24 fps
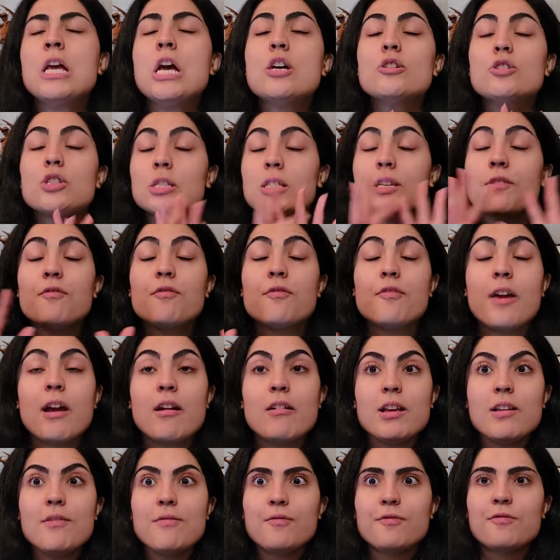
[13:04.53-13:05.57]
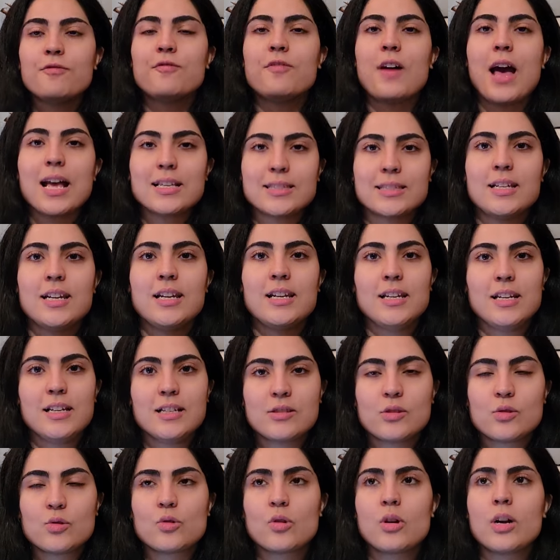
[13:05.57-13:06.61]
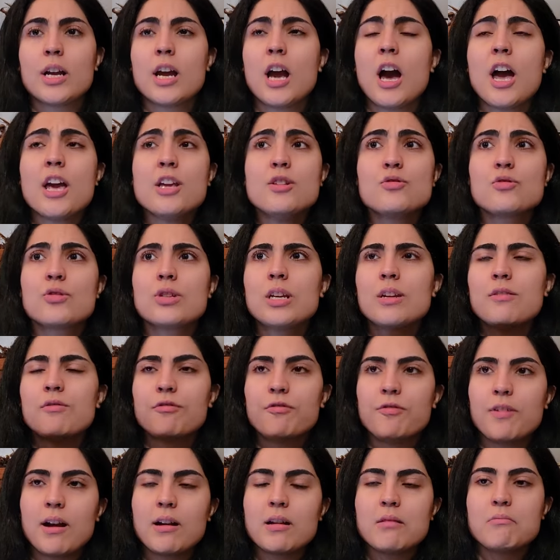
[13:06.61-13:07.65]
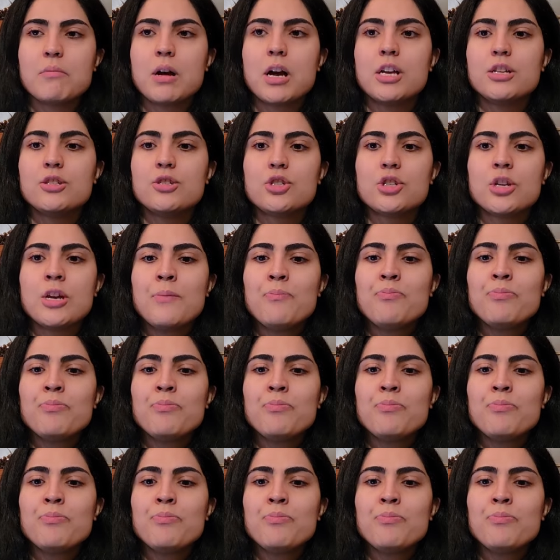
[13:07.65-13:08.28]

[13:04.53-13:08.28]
So it's a very fascinating story. I enjoyed it very much.